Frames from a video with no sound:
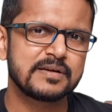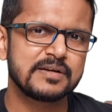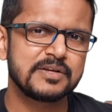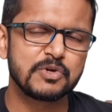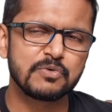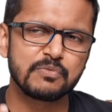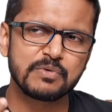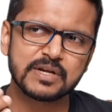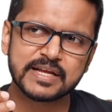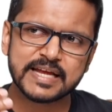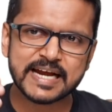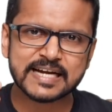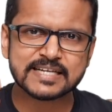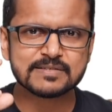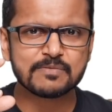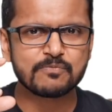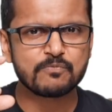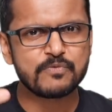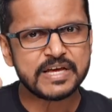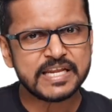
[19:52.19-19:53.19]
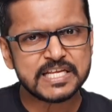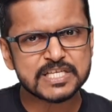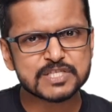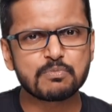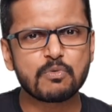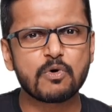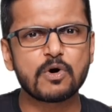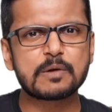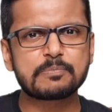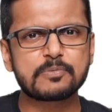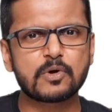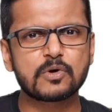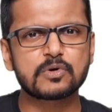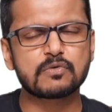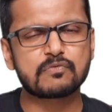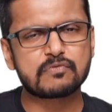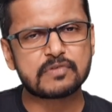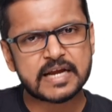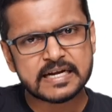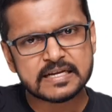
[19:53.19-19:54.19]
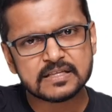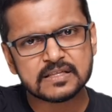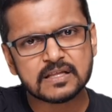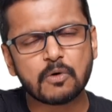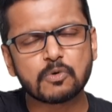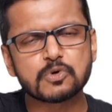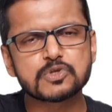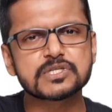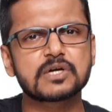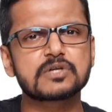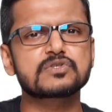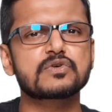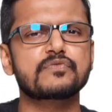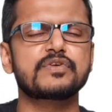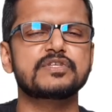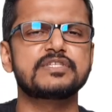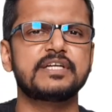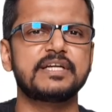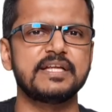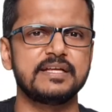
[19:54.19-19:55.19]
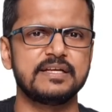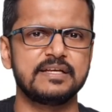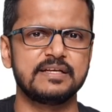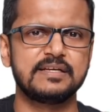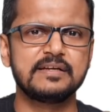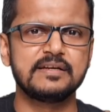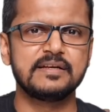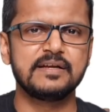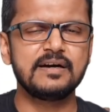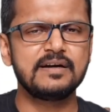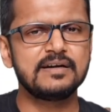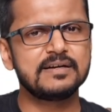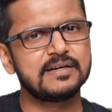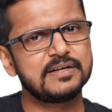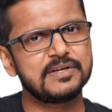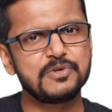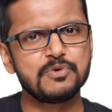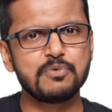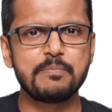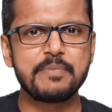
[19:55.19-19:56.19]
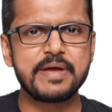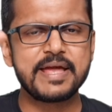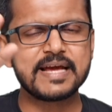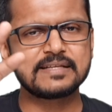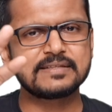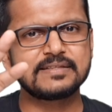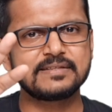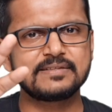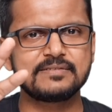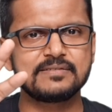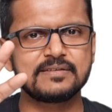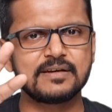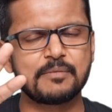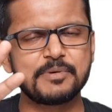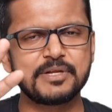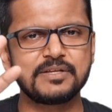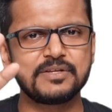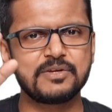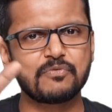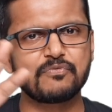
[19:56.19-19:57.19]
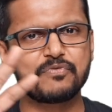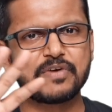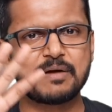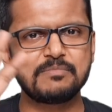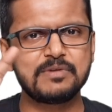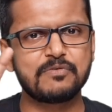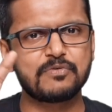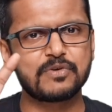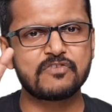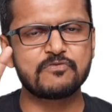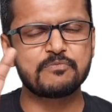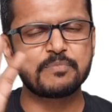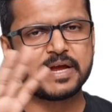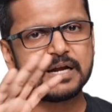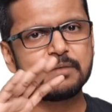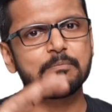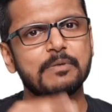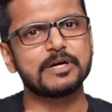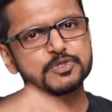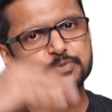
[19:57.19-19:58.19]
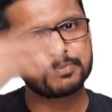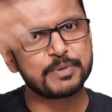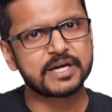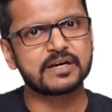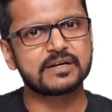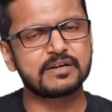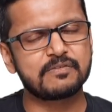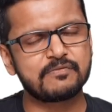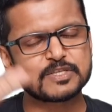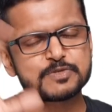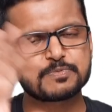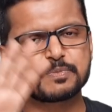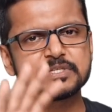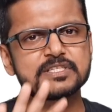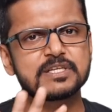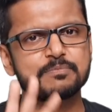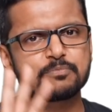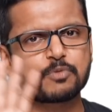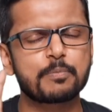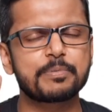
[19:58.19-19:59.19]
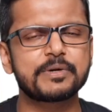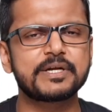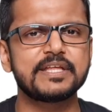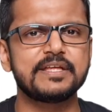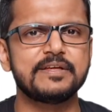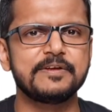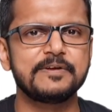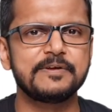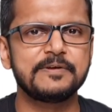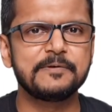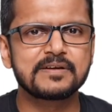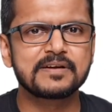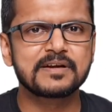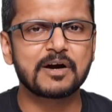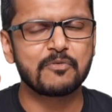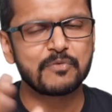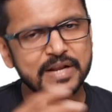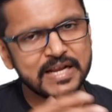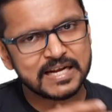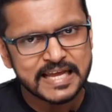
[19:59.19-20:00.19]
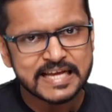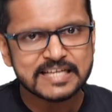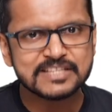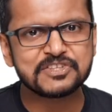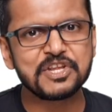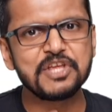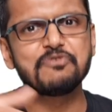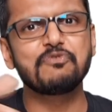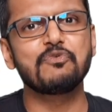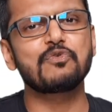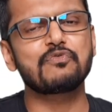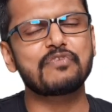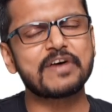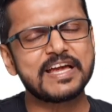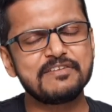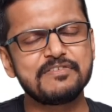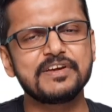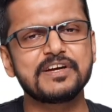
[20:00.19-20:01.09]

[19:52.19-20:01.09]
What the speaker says: You will get some very small plot of land in the outskirts of your city. Yeah. Your family would have made much bigger investments in property. covering like 3-5